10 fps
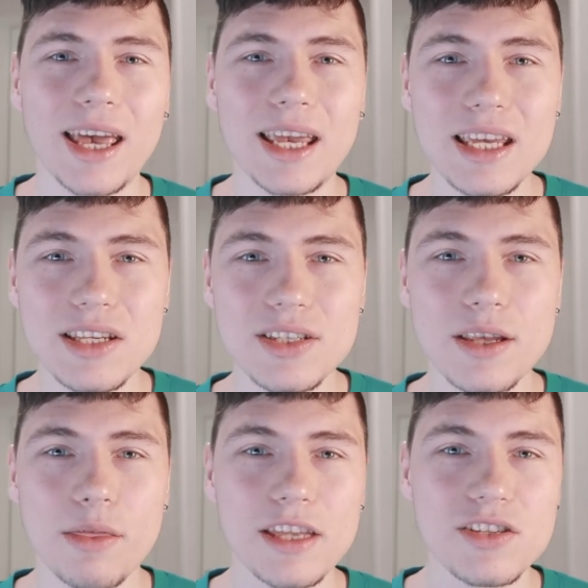is
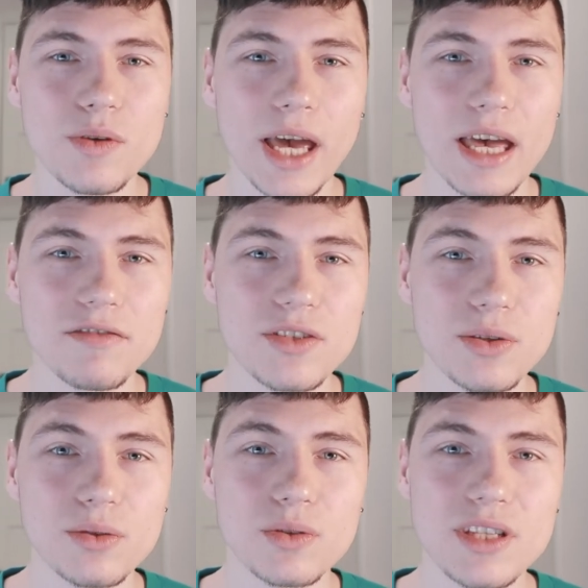that you have
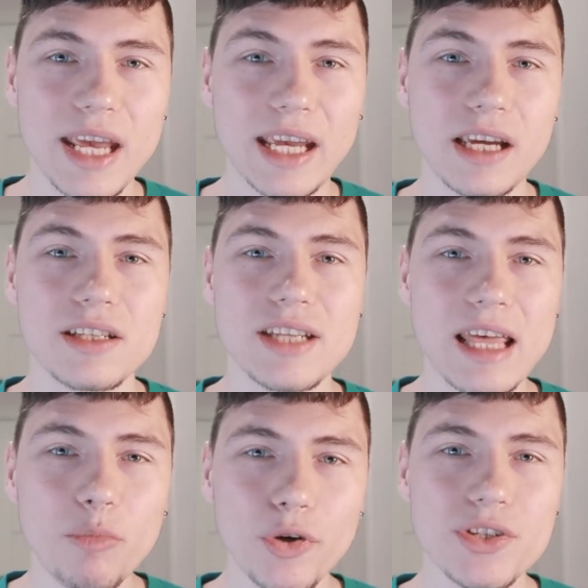to take
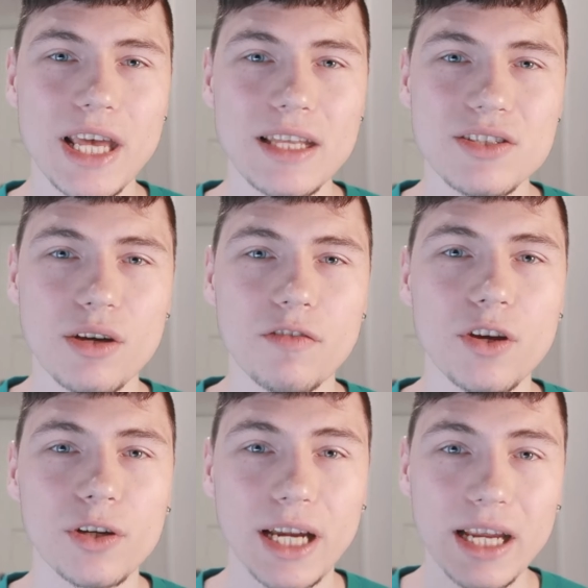ten percent of
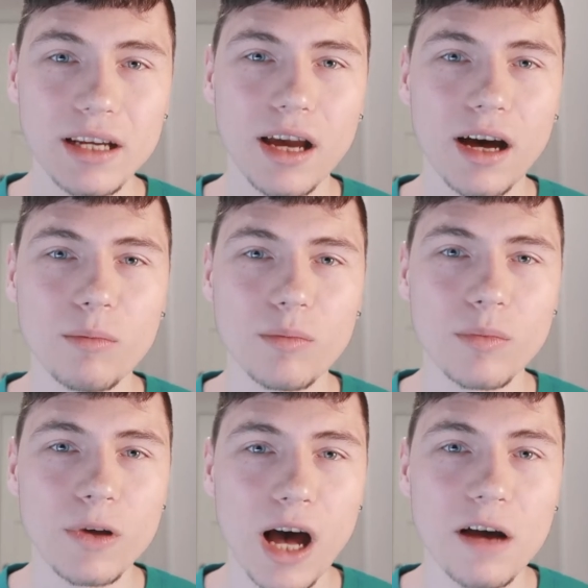your income
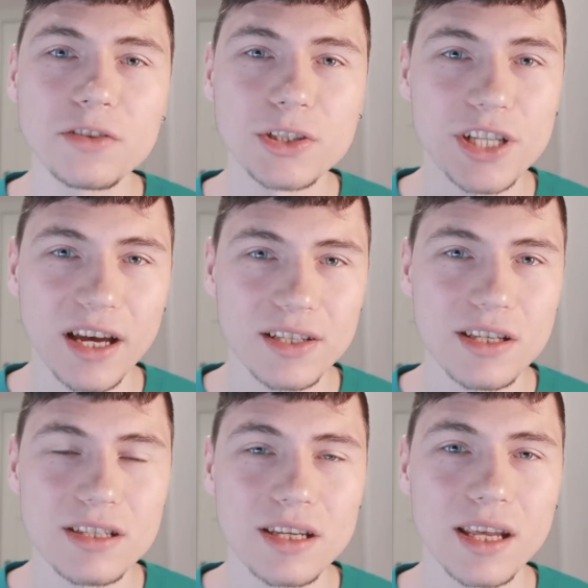after
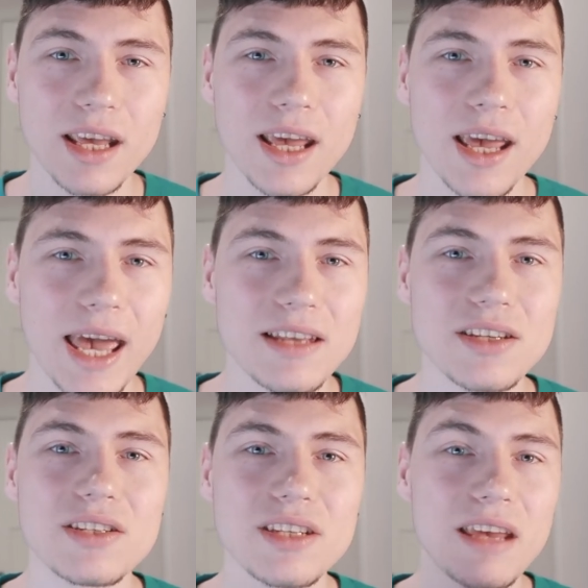taxes and
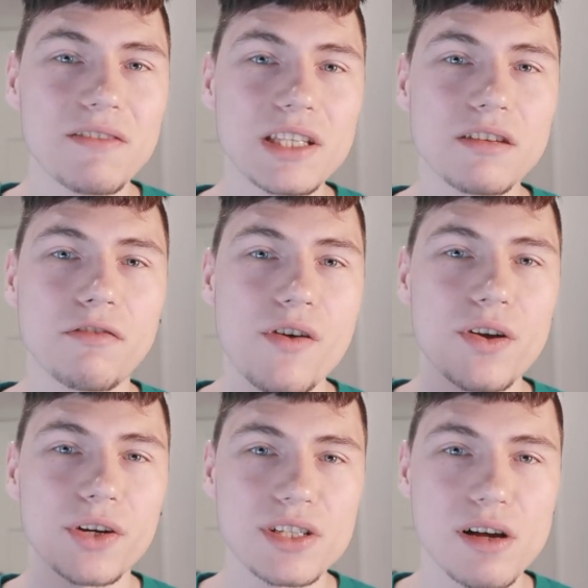save it for
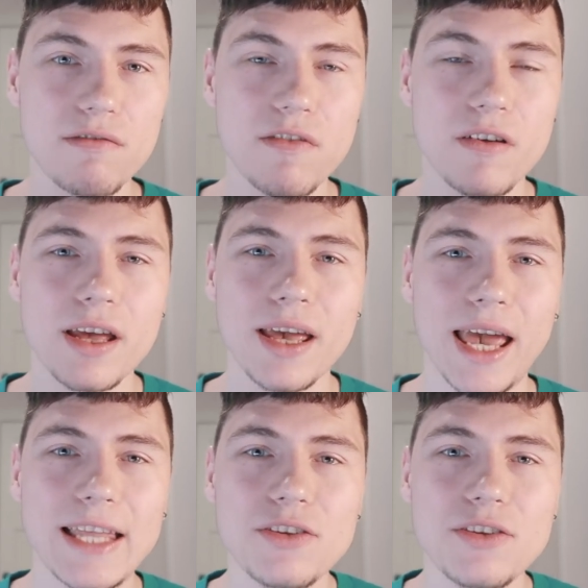yourself. And